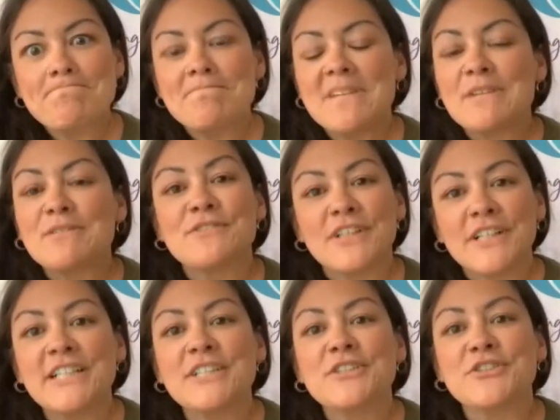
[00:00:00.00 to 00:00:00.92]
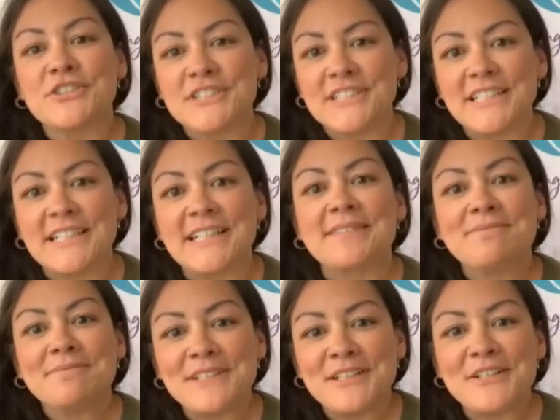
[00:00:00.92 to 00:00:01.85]
it was very
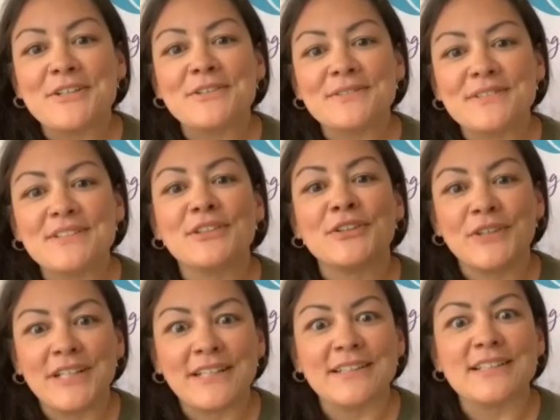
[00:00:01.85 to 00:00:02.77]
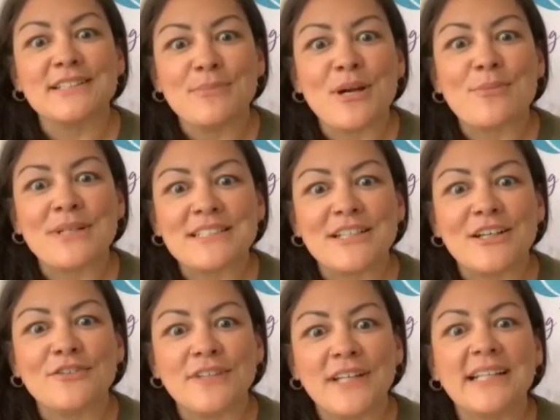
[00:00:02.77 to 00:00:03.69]
interesting, learning this about
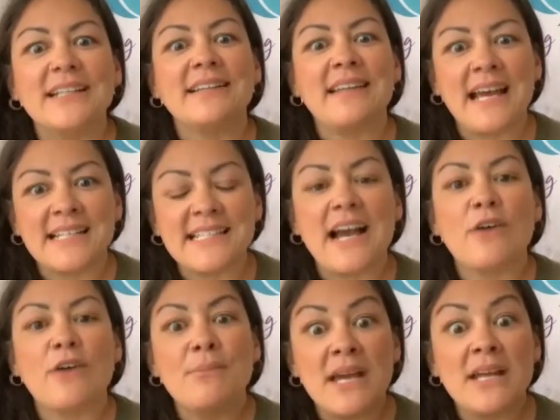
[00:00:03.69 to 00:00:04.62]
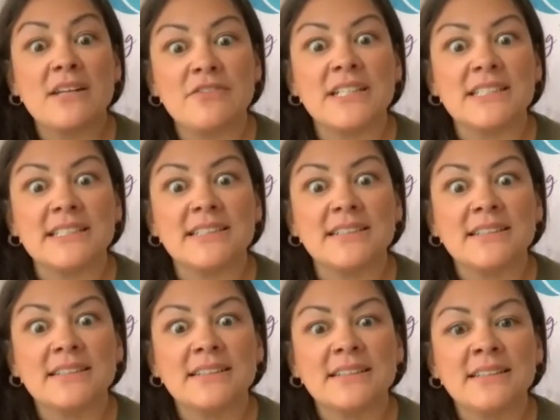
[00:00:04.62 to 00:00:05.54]
myself. Like, that's how it manifested.
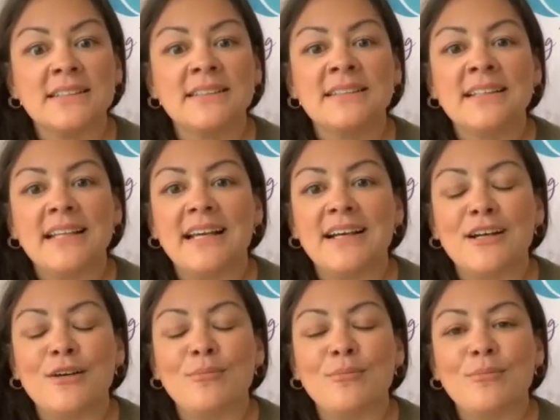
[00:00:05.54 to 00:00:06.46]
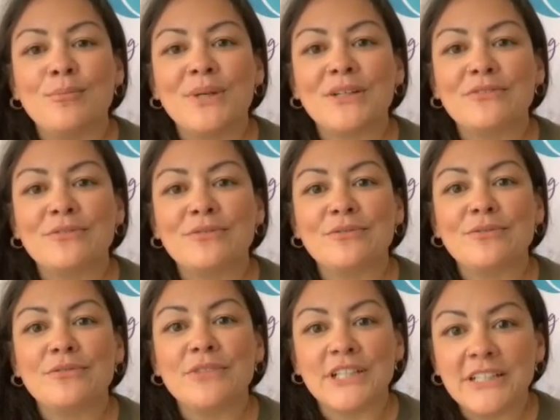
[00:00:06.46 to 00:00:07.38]
But
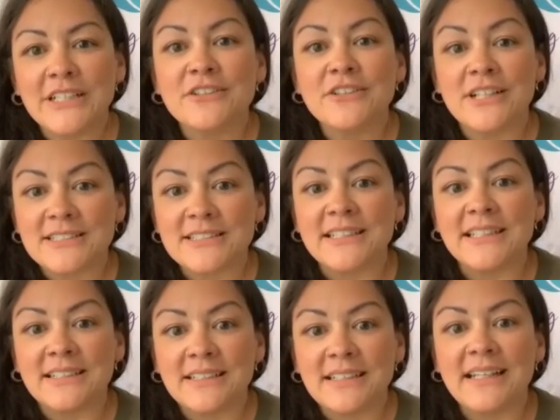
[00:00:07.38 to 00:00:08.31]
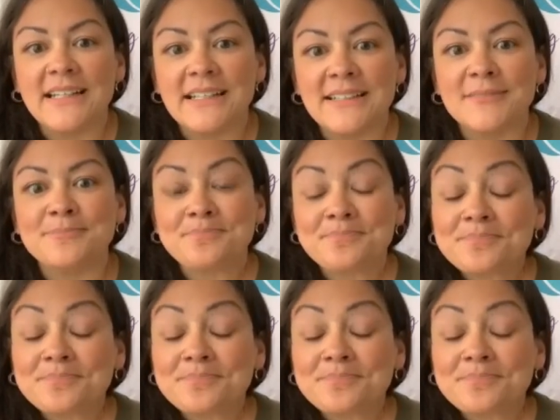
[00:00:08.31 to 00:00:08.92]
very interesting. And